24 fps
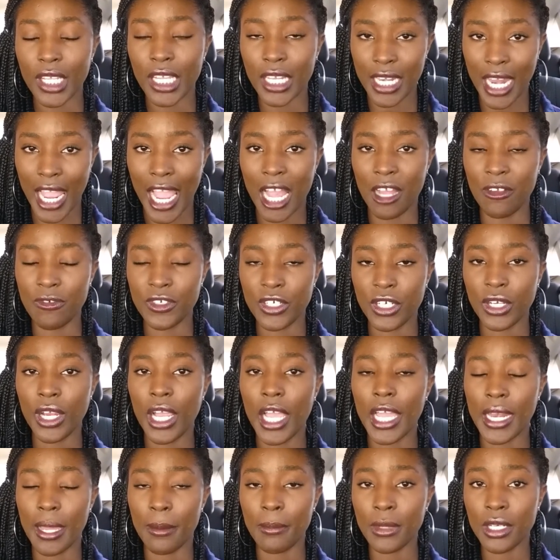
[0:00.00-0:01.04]
and after
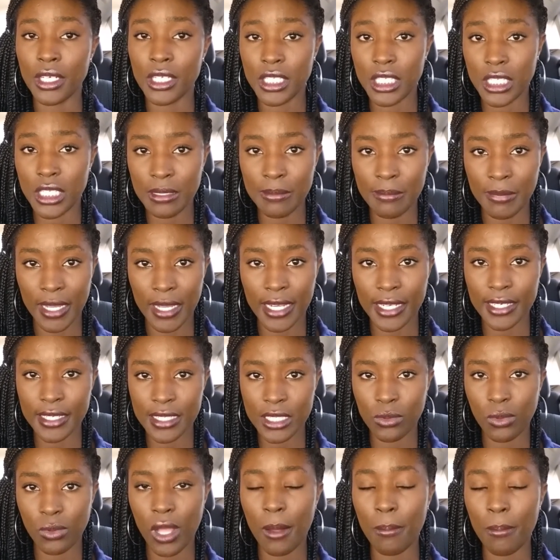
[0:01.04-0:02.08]
and I'm gonna do mine
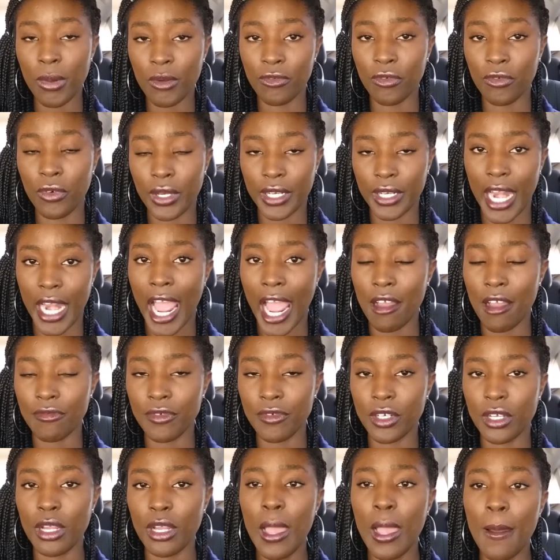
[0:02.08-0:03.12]
as well before and
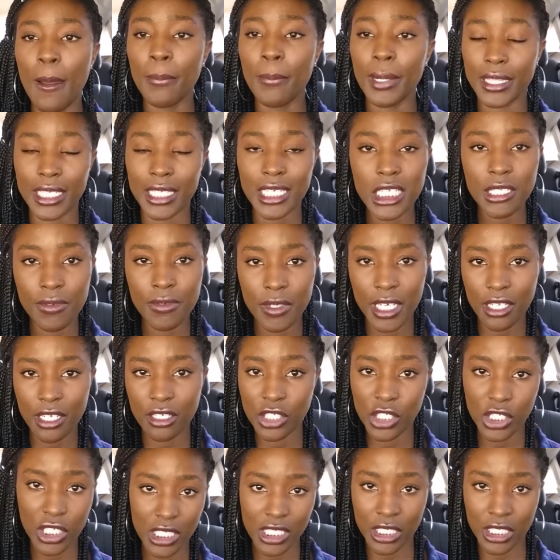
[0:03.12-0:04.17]
after but this video
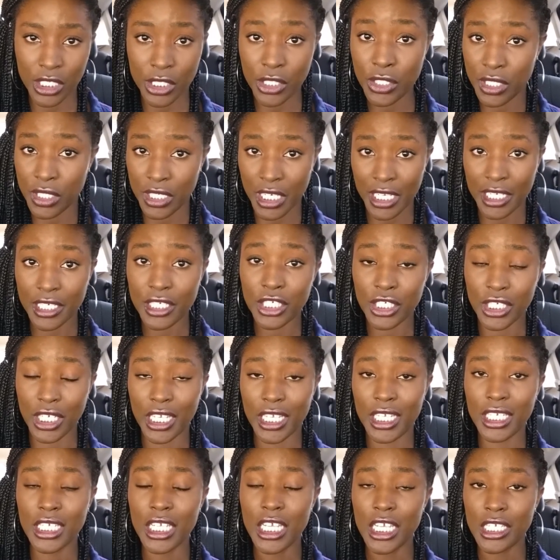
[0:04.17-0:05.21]
is just an
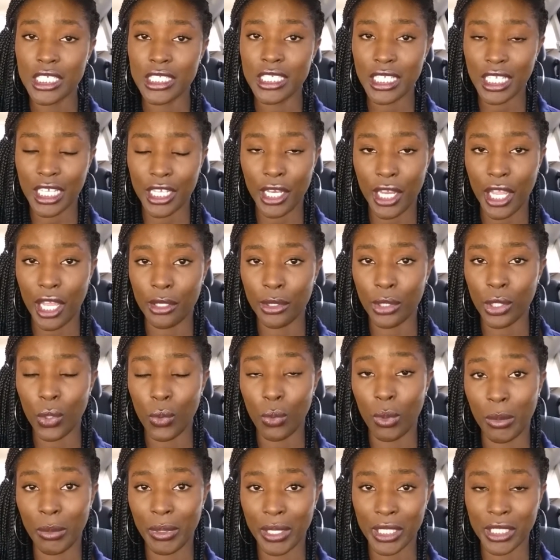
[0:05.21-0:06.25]
introduction to let y'all know
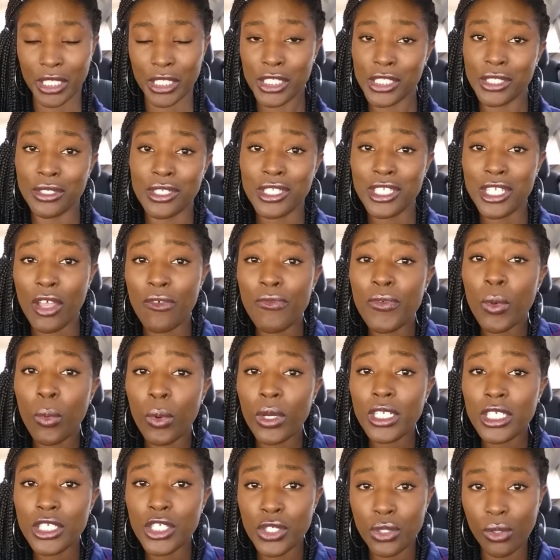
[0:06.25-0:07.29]
what we're gonna do so if you
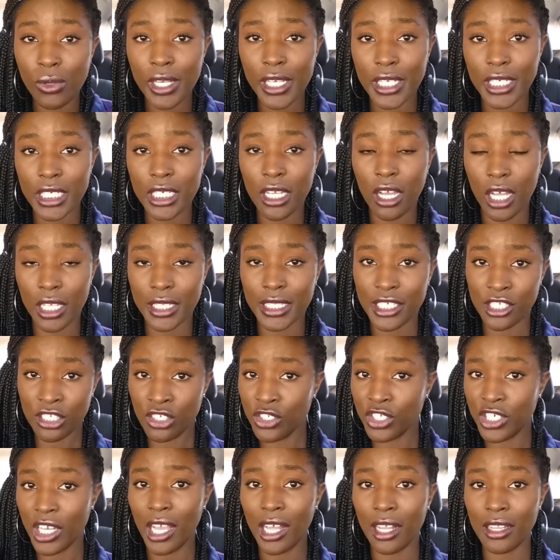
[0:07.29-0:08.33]
want to join on this
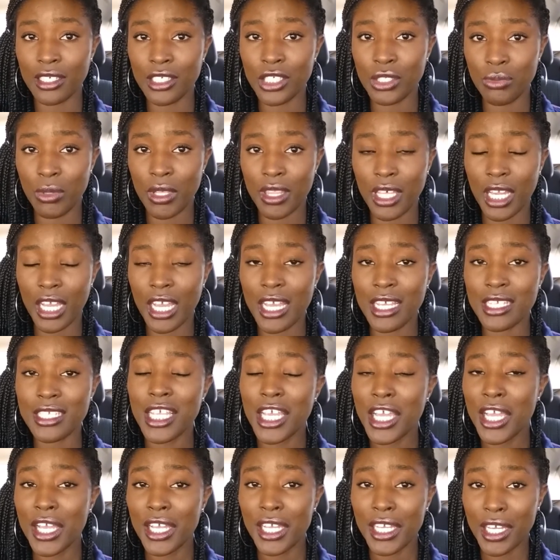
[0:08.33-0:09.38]
challenge with us
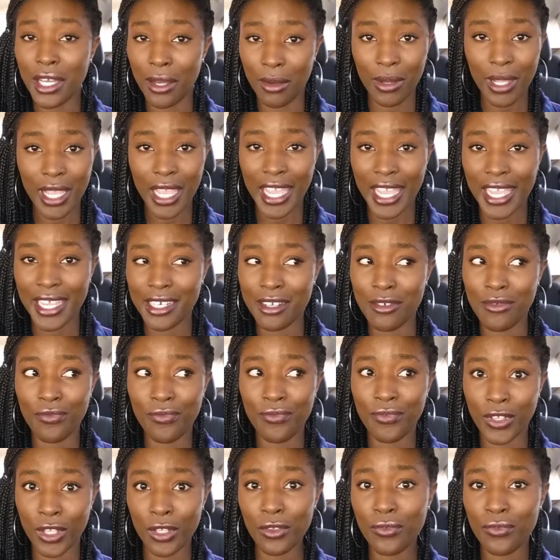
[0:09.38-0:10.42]
go ahead and
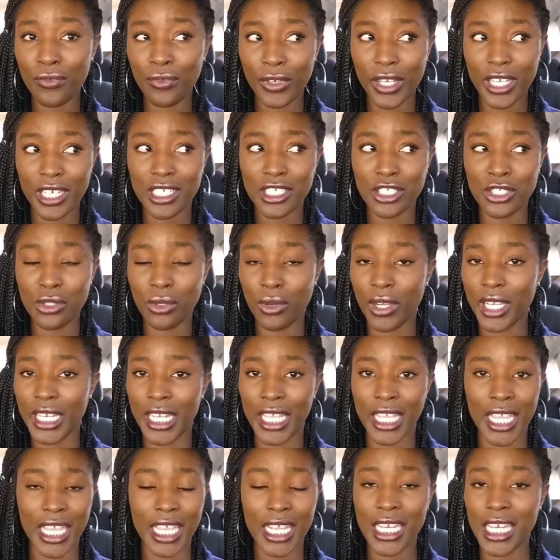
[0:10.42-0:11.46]
feel free to join
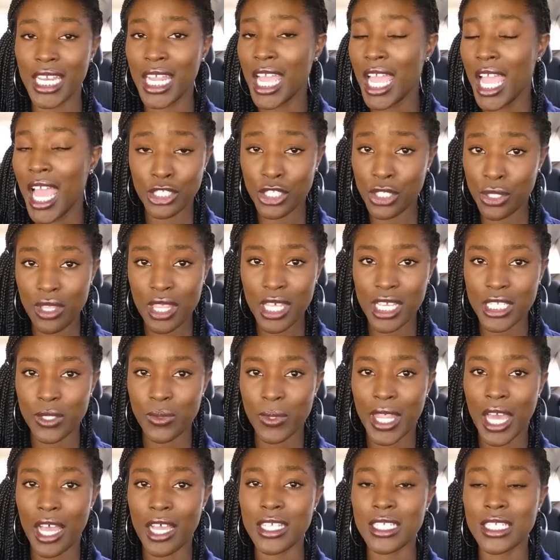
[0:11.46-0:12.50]
in and do this
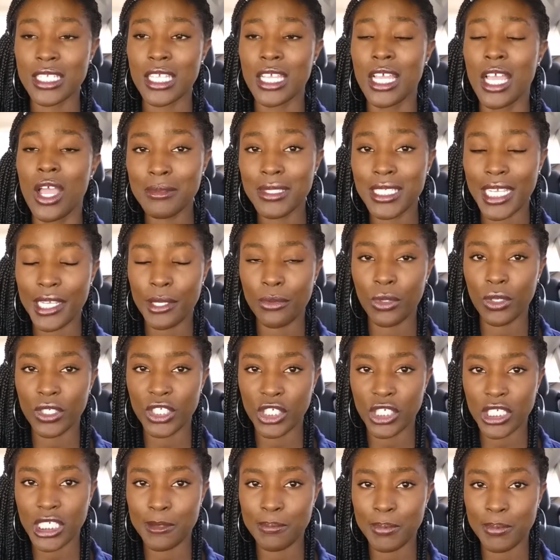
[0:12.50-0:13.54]
with us update will
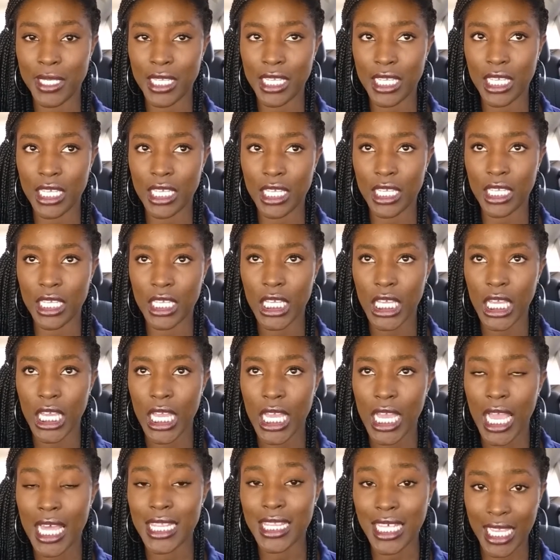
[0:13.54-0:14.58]
just be
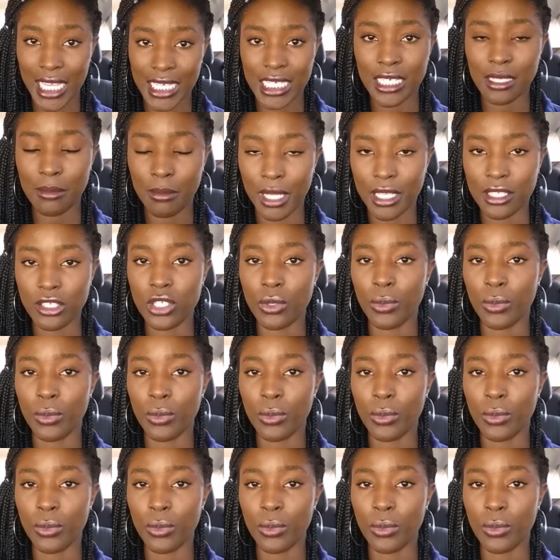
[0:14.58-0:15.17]
at the end of the month.